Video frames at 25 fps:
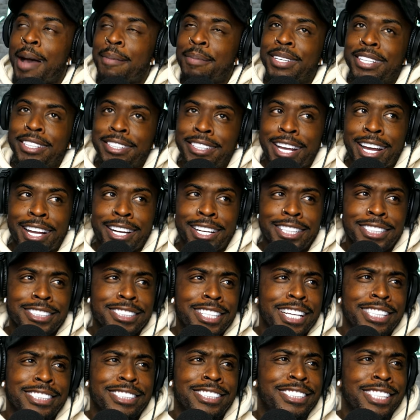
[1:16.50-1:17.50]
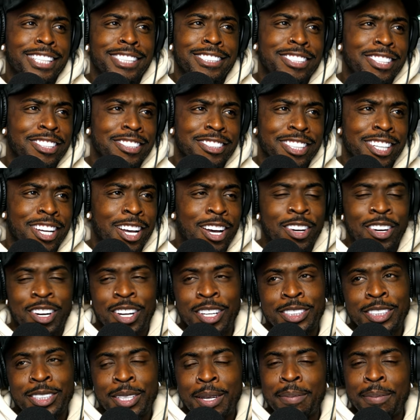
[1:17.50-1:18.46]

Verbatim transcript: I'm in Atlanta. It's like six years ago though.